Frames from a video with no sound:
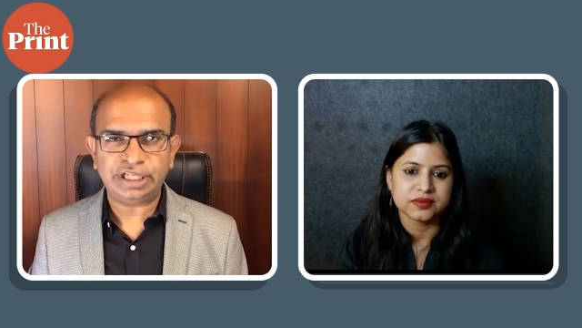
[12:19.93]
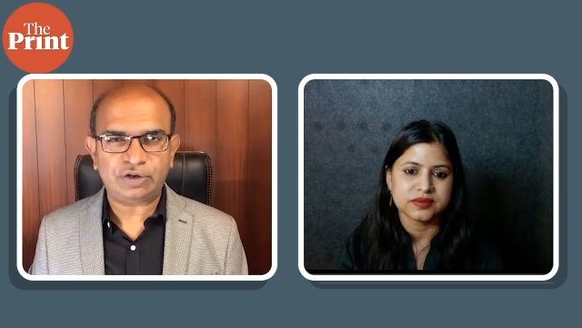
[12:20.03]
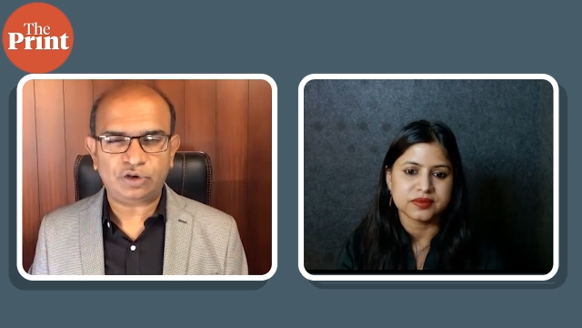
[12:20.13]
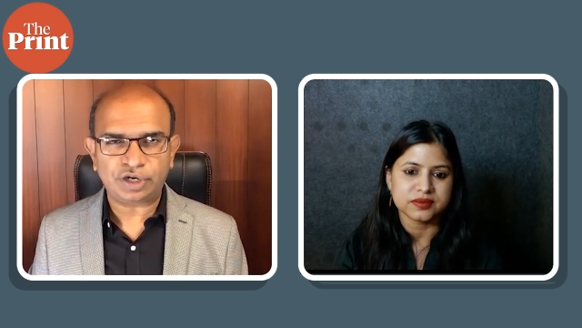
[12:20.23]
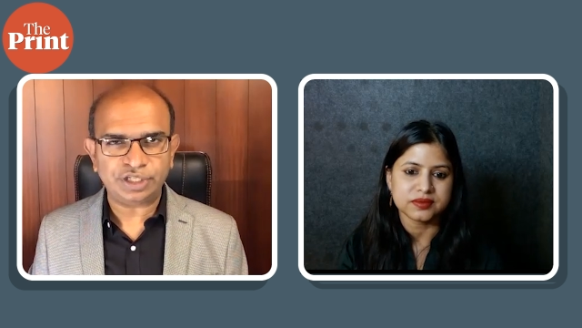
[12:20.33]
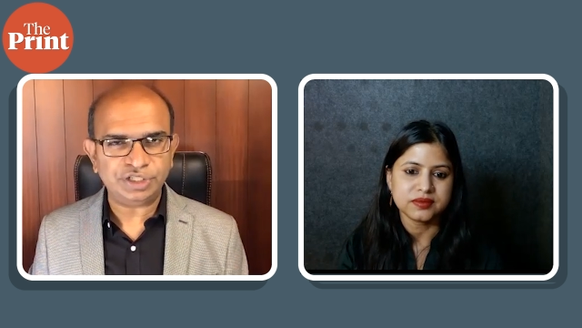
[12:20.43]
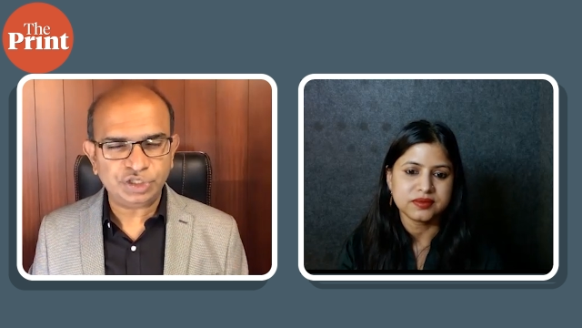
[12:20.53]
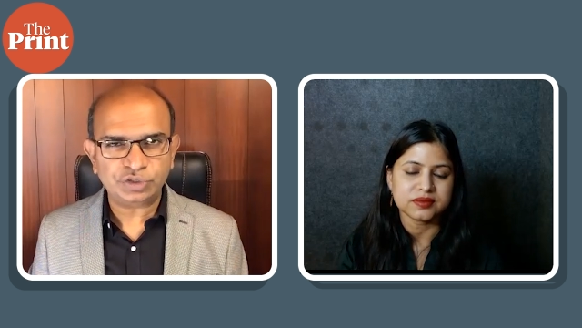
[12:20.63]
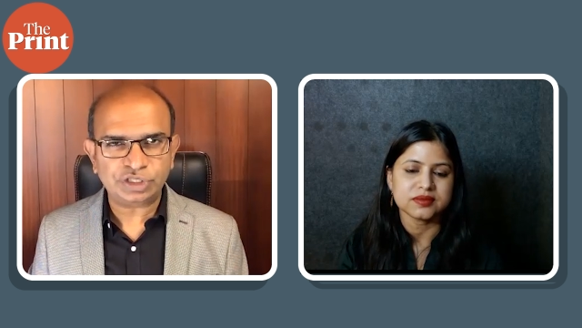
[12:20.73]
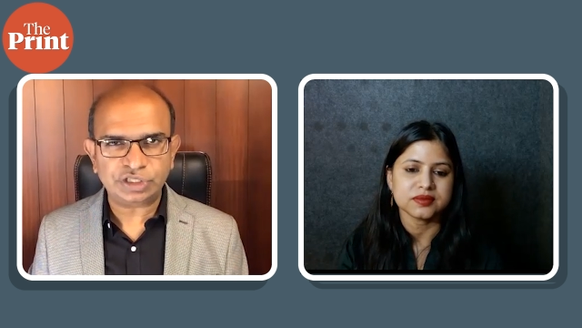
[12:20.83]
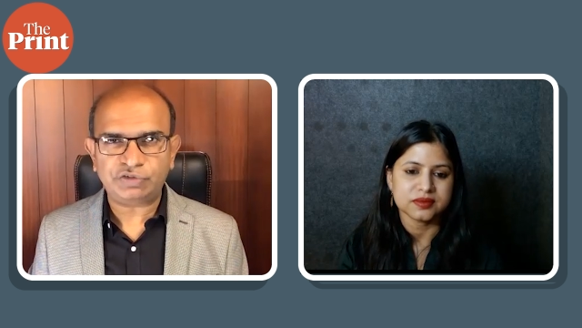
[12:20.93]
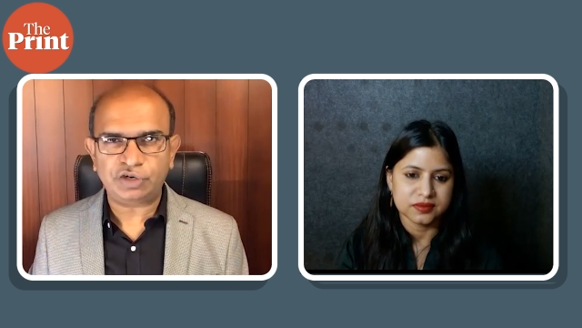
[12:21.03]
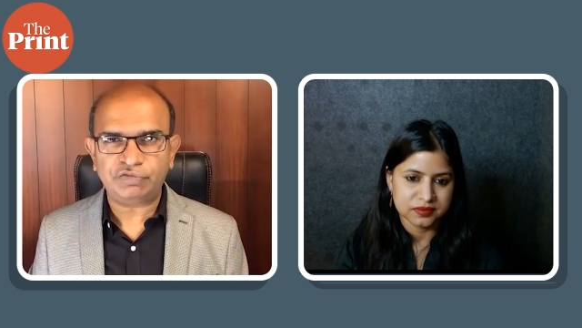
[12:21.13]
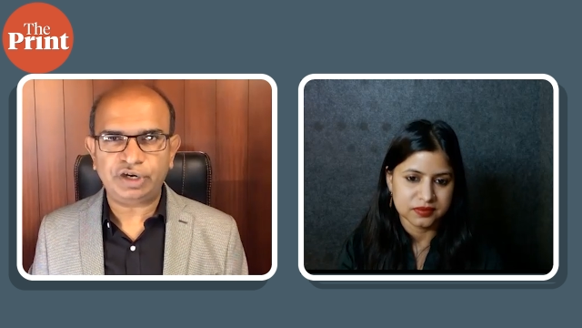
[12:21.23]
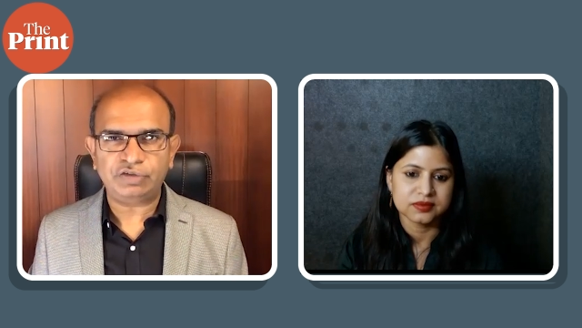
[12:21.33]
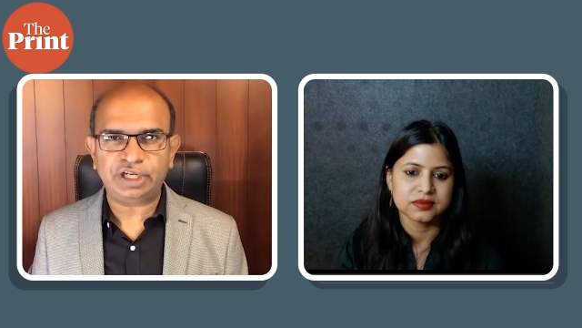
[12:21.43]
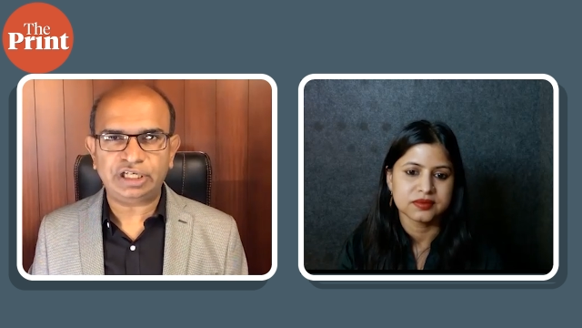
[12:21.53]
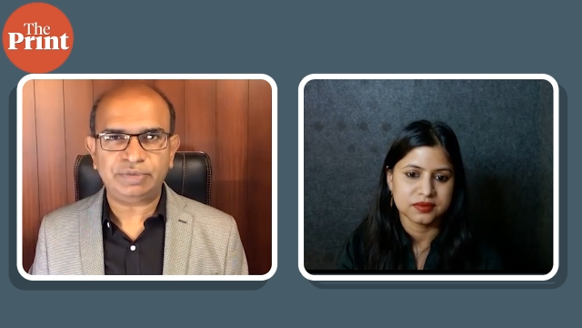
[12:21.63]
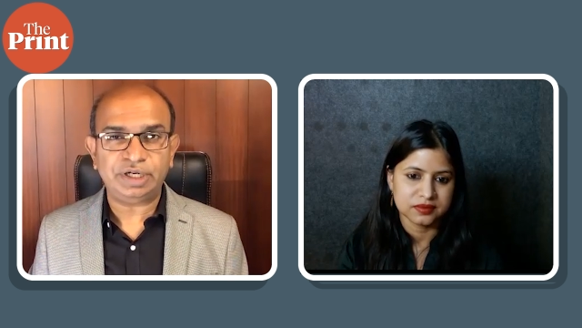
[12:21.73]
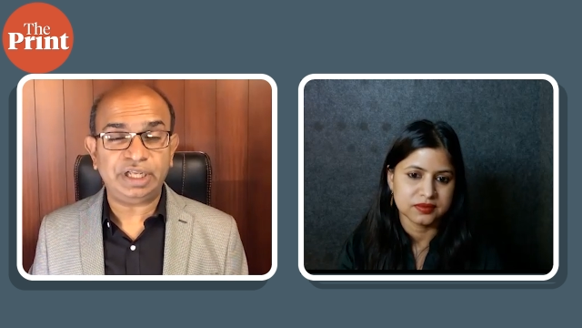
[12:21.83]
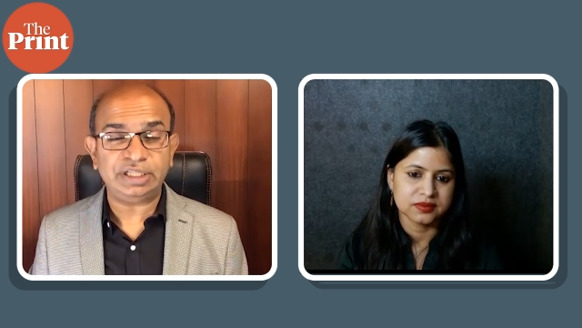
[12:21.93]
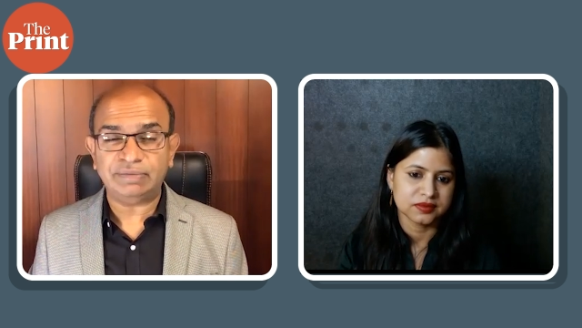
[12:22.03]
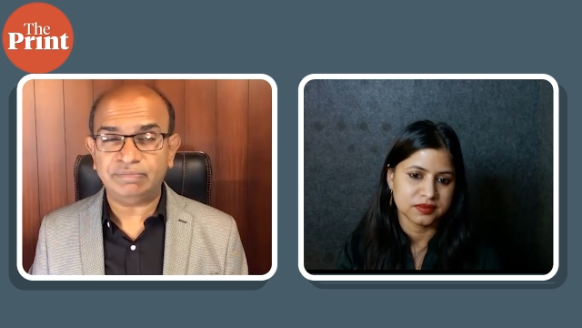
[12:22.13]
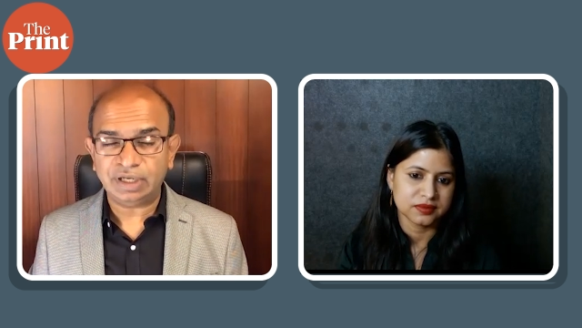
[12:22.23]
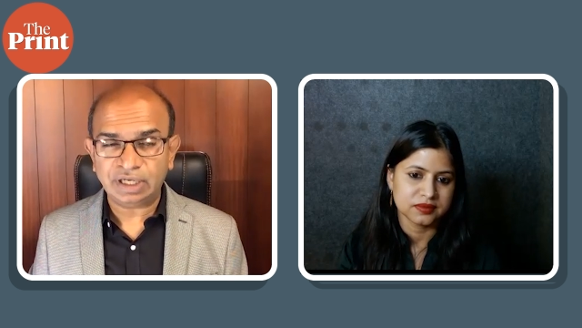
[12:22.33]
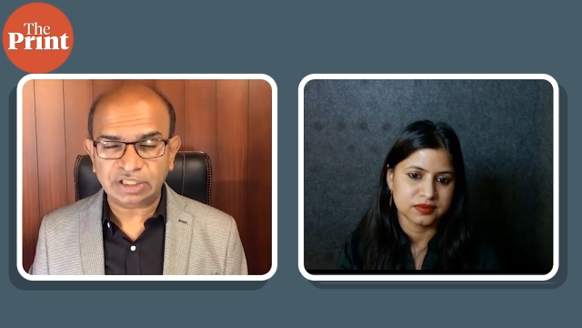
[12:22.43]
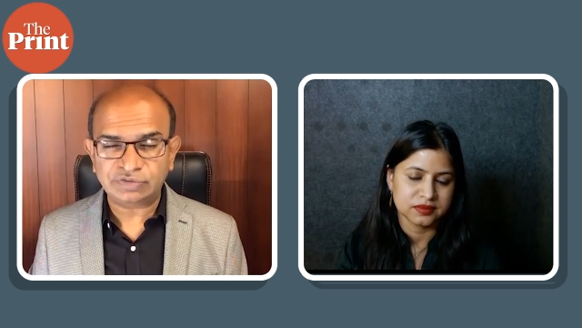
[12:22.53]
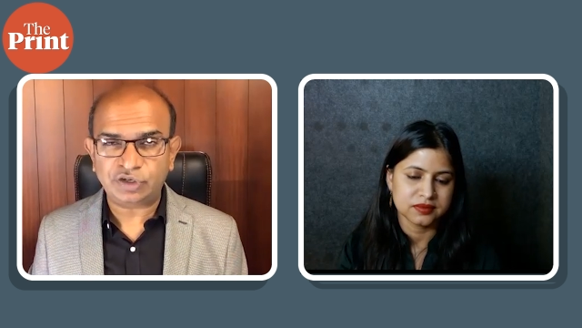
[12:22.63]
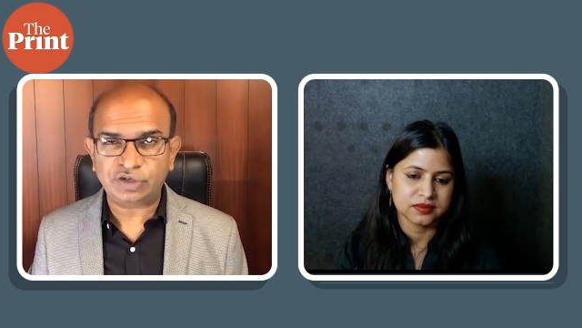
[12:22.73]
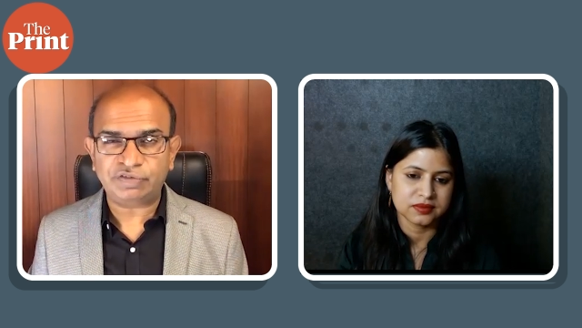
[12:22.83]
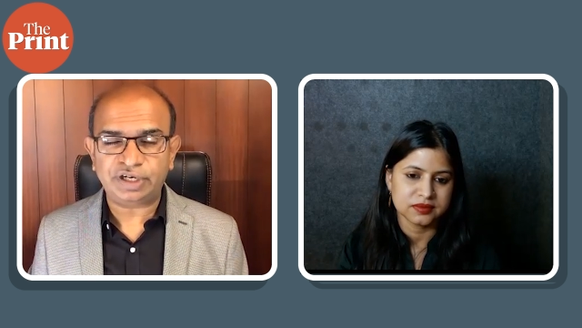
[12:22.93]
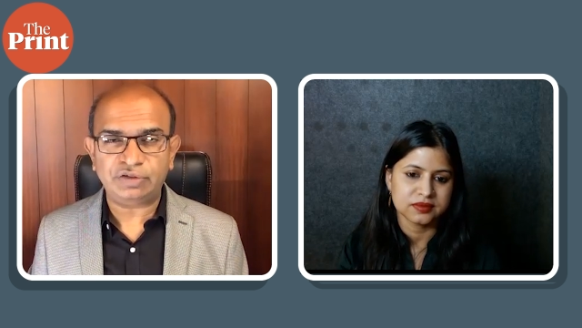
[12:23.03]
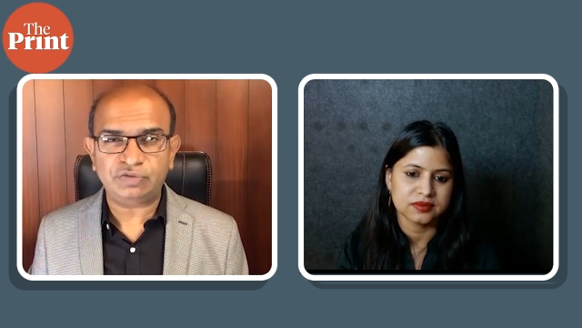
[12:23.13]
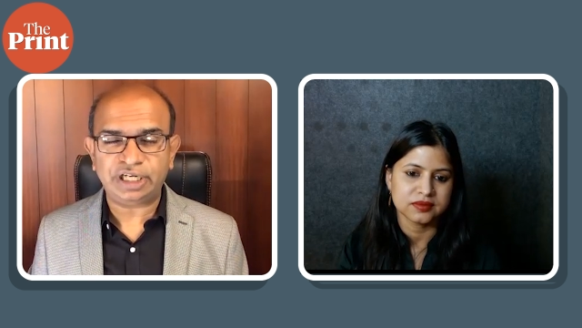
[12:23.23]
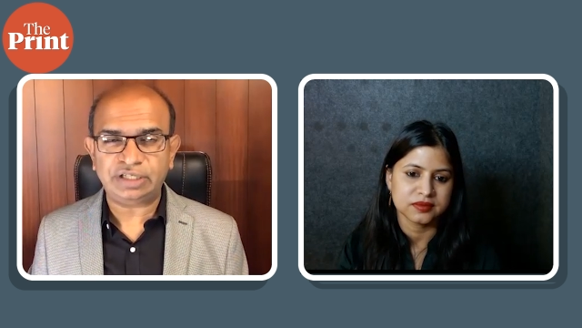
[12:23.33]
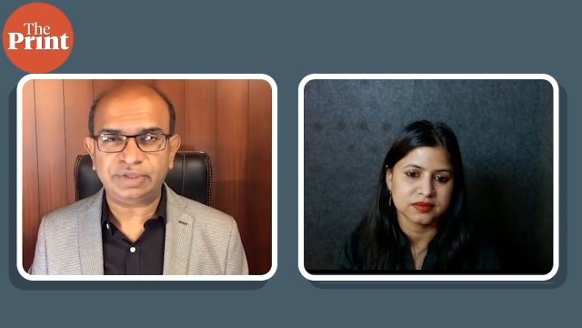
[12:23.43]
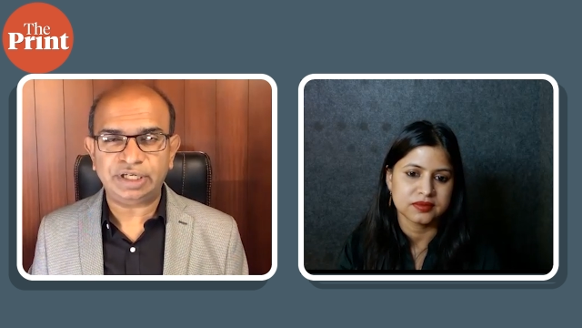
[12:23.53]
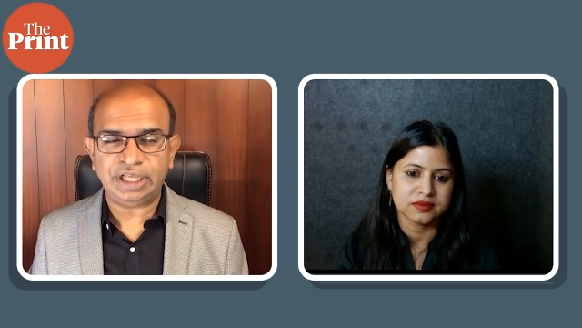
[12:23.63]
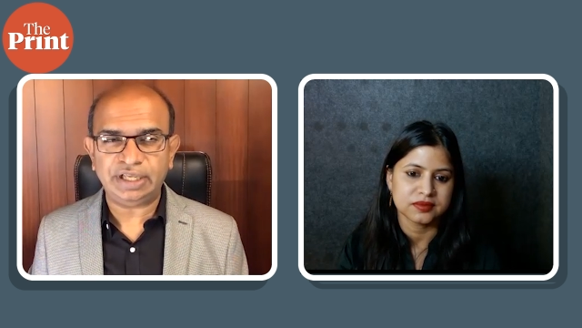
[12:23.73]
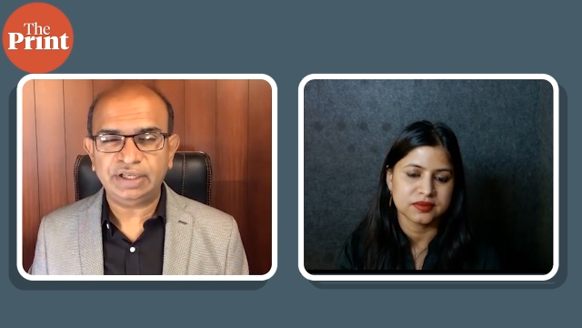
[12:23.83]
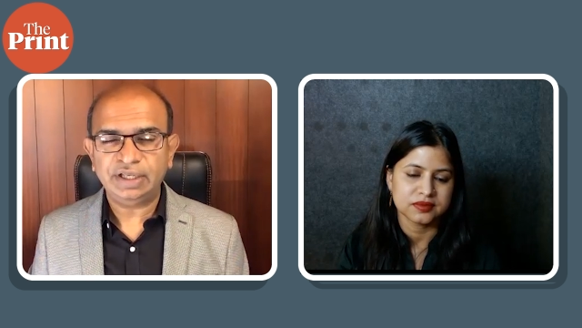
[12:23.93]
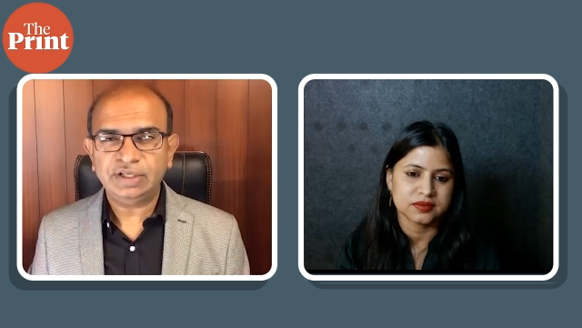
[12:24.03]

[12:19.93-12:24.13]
Speaker 1: Their orange juice is fortified with vitamin D. Their milk is fortified with vitamin D.